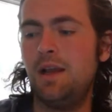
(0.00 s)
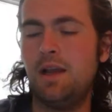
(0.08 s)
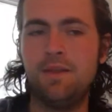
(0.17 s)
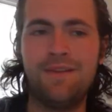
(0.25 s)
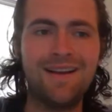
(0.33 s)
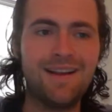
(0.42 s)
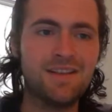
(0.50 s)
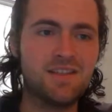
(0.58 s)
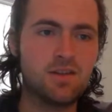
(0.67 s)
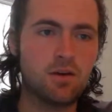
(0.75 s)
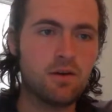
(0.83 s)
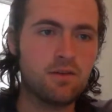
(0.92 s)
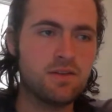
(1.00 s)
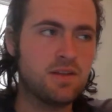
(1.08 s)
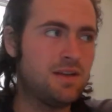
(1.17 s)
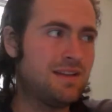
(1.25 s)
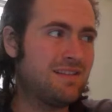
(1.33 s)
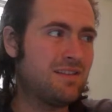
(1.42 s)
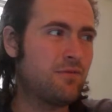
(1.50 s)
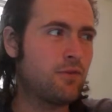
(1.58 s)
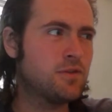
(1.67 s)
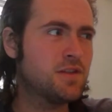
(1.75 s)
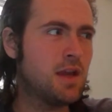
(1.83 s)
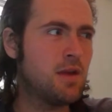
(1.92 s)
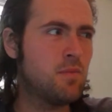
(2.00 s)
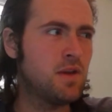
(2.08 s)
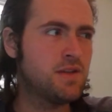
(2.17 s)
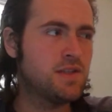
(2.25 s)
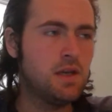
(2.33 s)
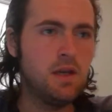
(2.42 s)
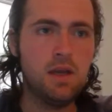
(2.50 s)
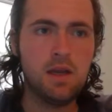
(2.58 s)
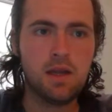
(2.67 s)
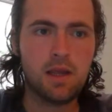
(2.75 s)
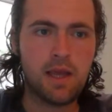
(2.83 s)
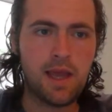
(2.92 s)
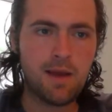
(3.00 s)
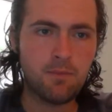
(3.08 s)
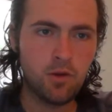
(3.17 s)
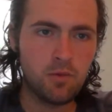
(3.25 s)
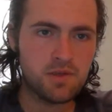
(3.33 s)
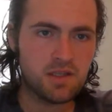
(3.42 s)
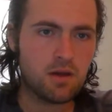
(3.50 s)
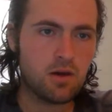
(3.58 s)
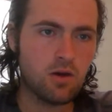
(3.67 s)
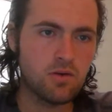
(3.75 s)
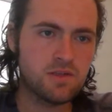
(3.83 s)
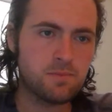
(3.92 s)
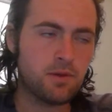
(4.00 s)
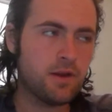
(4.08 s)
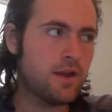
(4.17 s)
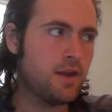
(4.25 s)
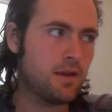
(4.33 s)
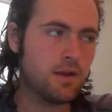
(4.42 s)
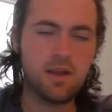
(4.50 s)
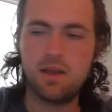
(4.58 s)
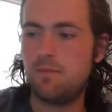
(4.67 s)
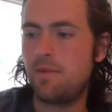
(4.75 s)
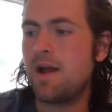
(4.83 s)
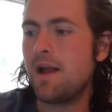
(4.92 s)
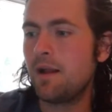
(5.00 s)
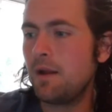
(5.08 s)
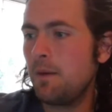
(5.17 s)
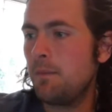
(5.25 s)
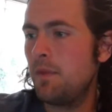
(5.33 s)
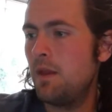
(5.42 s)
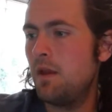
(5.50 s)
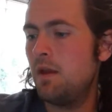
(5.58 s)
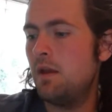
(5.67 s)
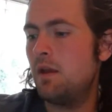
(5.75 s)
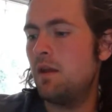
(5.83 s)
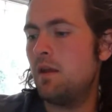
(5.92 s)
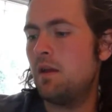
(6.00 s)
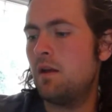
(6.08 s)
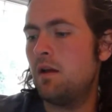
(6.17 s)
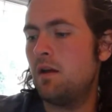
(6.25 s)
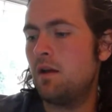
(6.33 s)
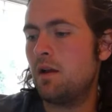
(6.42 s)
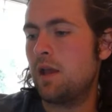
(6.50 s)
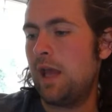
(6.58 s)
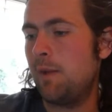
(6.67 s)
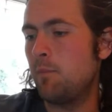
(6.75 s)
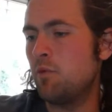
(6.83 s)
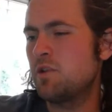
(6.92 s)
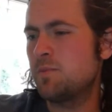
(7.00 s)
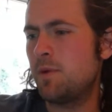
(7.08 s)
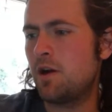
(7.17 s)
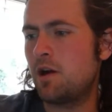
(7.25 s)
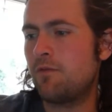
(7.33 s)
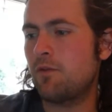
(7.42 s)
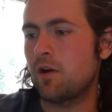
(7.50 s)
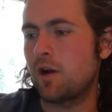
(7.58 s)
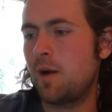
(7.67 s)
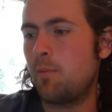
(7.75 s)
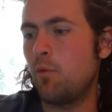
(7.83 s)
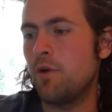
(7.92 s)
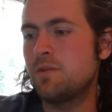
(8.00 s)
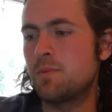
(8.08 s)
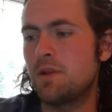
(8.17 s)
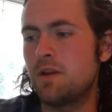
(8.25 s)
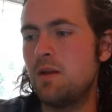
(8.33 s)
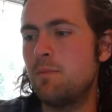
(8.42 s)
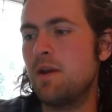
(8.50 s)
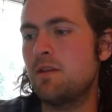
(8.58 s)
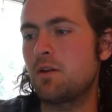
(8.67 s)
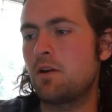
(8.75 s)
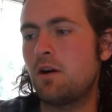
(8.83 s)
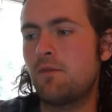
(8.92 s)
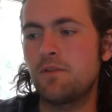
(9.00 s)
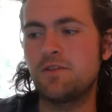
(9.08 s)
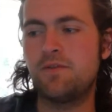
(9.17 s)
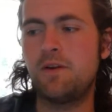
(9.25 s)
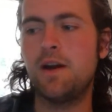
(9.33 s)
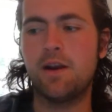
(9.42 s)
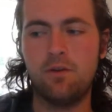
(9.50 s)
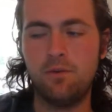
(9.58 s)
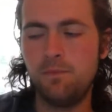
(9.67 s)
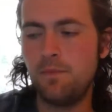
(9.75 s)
And that gets started. The first game is Kamloops, the host, playing Quebec. Kamloops been off for a couple weeks, but they did make the conference final.